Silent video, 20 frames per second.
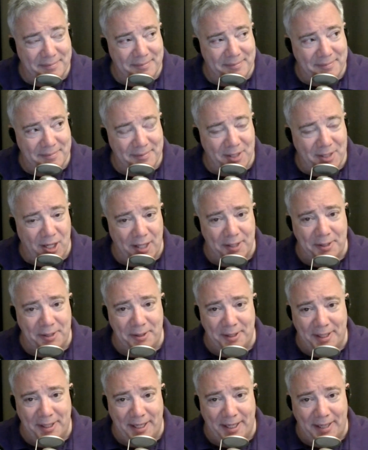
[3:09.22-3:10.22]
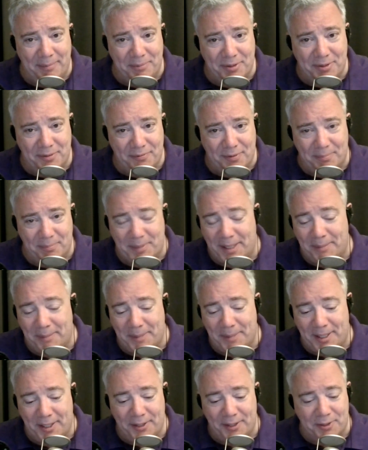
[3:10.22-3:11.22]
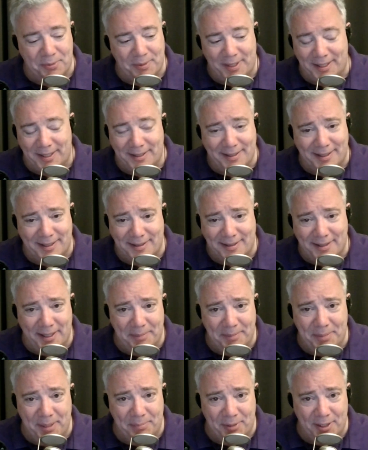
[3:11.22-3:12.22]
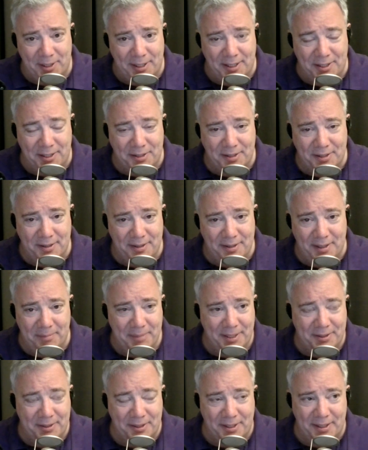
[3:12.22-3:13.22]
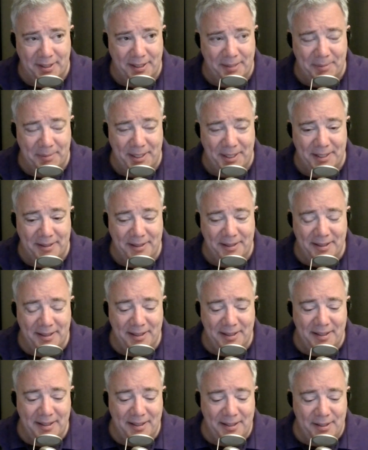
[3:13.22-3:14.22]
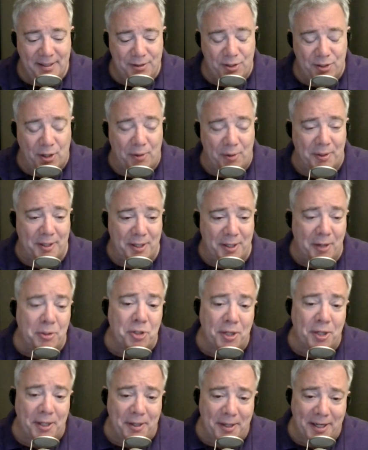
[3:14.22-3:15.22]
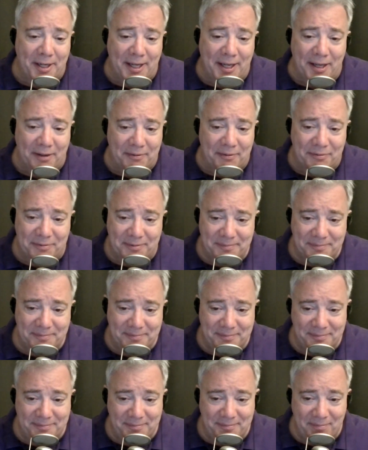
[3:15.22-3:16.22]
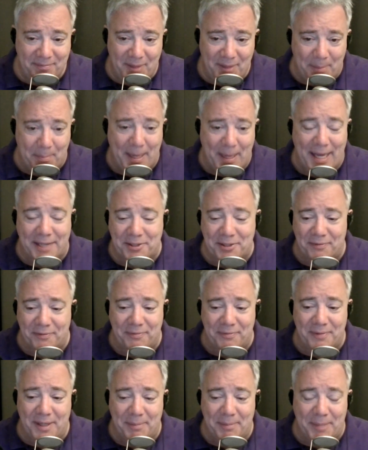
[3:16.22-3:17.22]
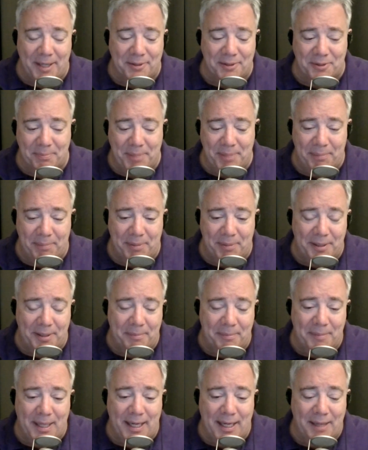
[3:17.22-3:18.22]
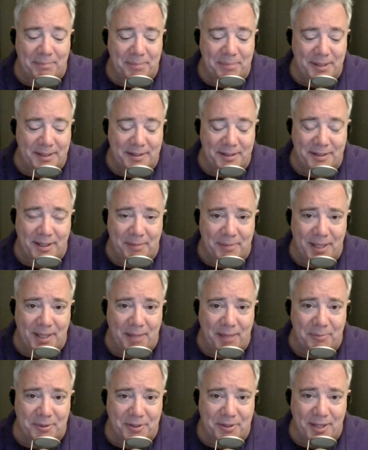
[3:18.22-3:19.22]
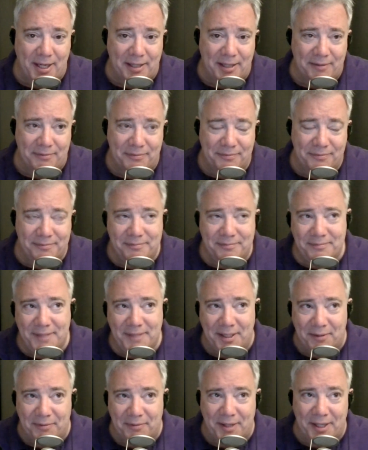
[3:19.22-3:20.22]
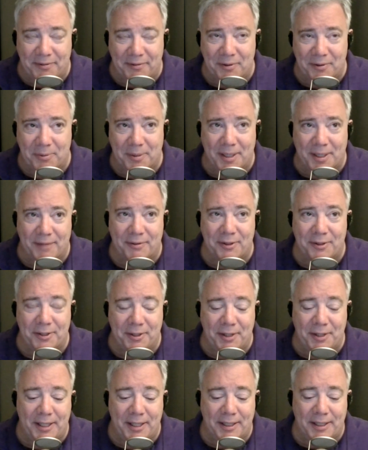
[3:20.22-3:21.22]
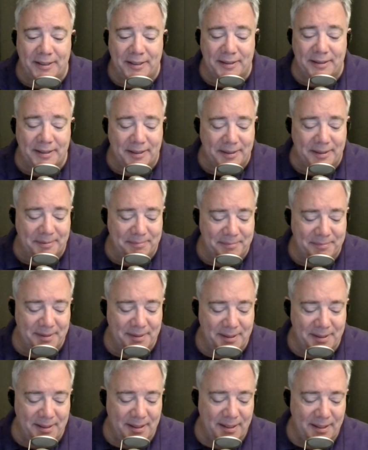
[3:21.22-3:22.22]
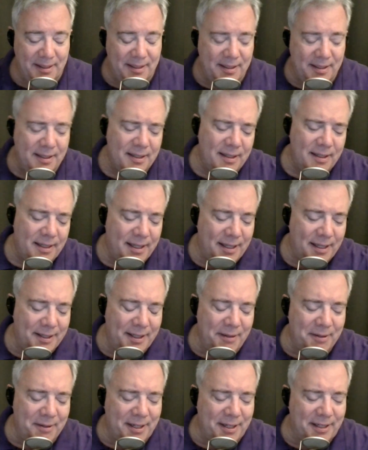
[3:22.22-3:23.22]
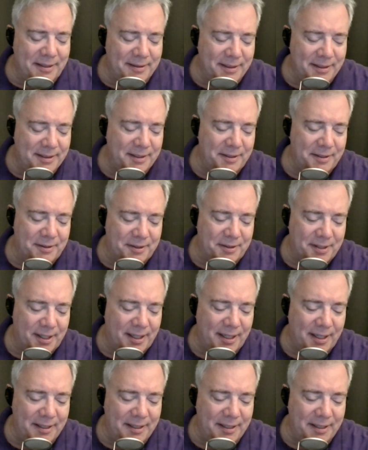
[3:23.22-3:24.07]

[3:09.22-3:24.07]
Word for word: Call of Duty games for many many years were like six to eight people on each team basically. I mm-hmm. mean, mm-hmm. so the notion that you could have massive amounts of people in a map at the same time was kind of innovative or whatever, unique. Um, yeah, that, okay, that's interesting.